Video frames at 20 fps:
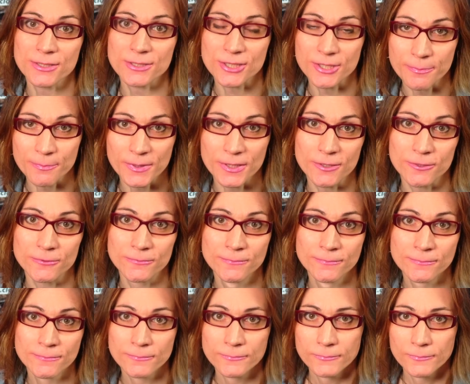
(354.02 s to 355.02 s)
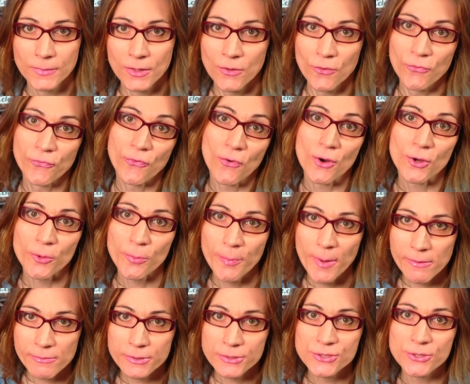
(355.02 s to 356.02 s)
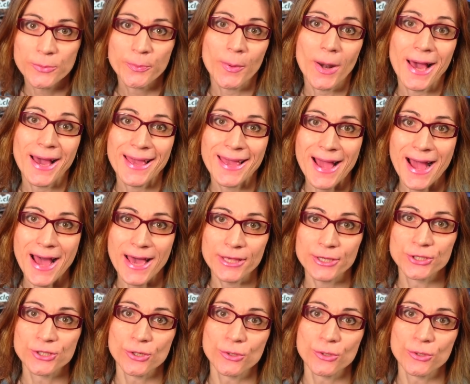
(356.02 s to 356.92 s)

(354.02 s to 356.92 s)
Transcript: and C P U. For power supply, I